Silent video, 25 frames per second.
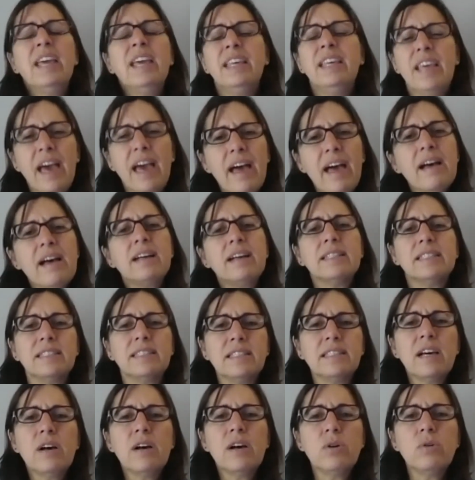Yeah,
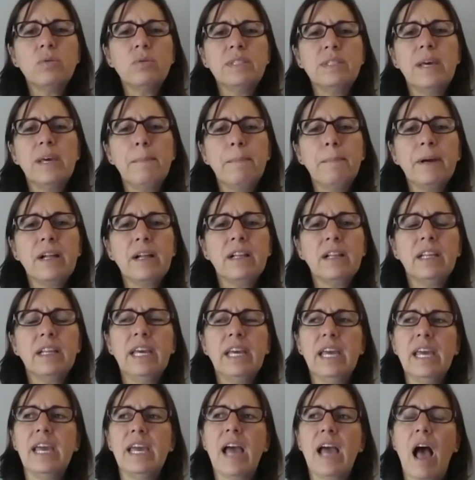so
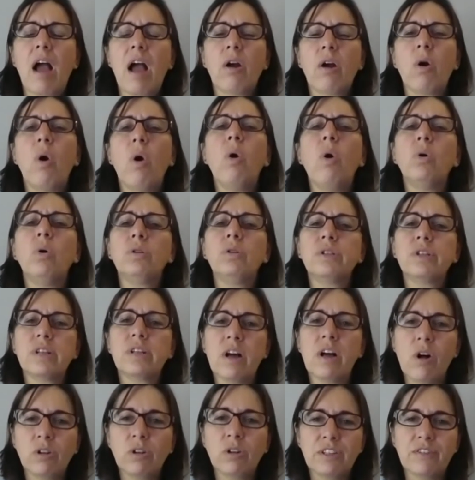typically our older
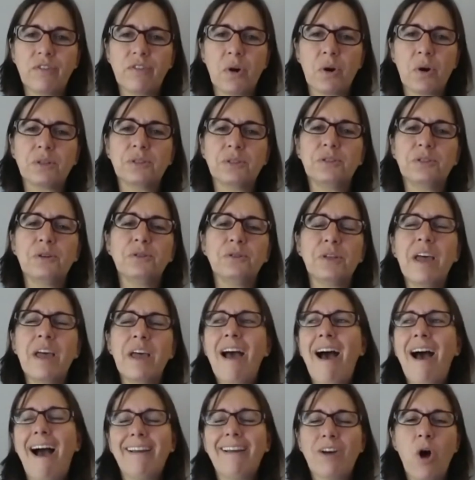cultivars, those
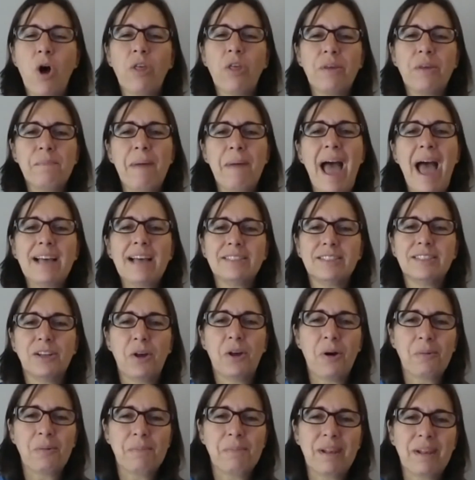I call them pass
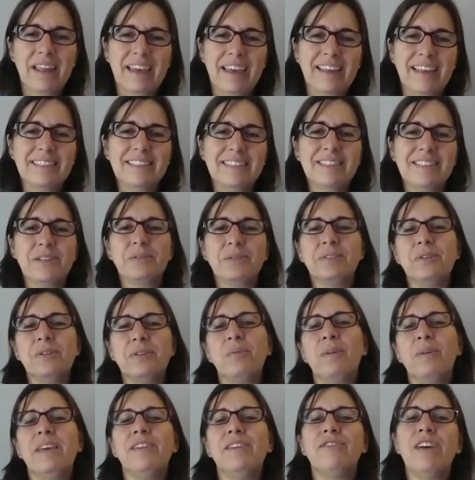along plants, those
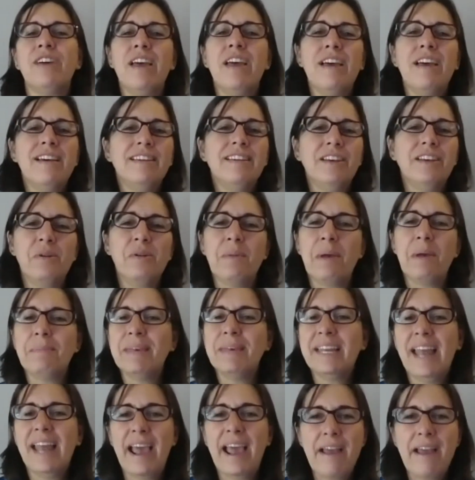that we've you know
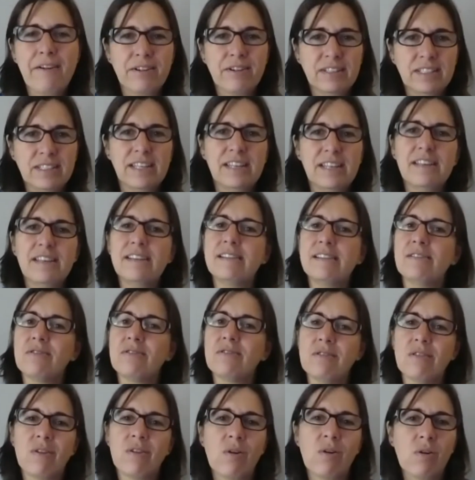maybe inherited
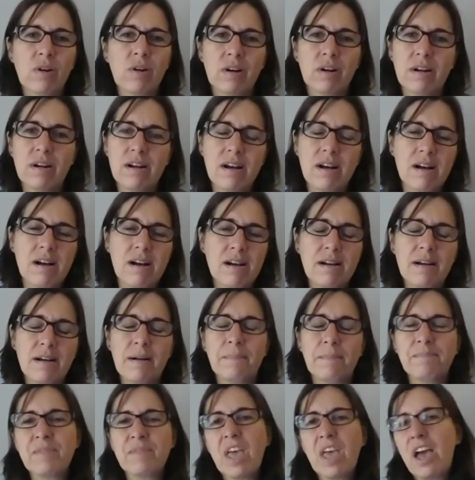or or a, uh,
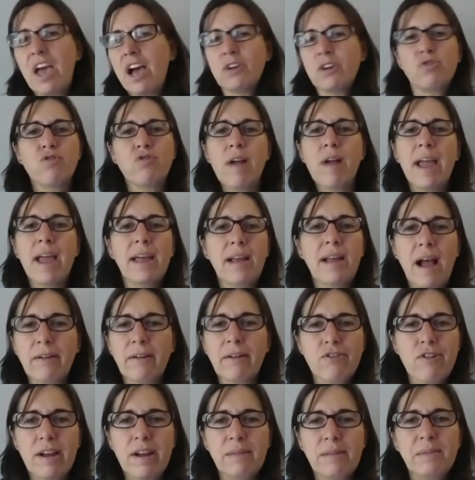um, a grand our
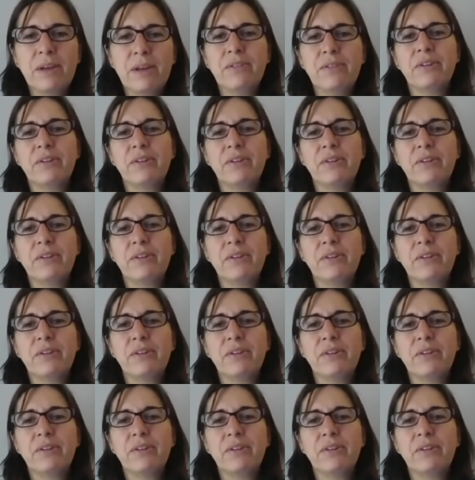grandmother